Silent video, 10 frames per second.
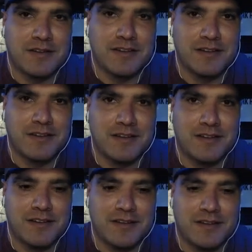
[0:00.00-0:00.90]

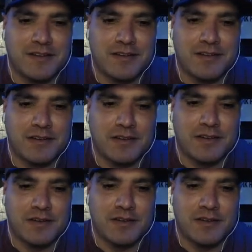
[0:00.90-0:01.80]

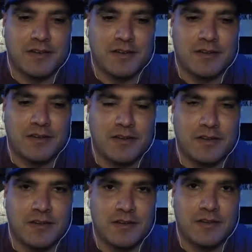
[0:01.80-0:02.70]

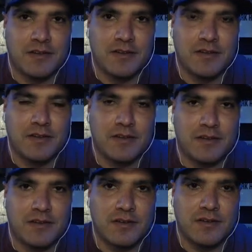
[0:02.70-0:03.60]

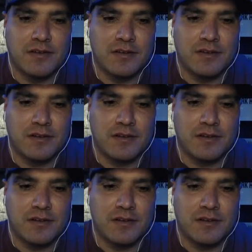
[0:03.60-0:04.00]
[no speech]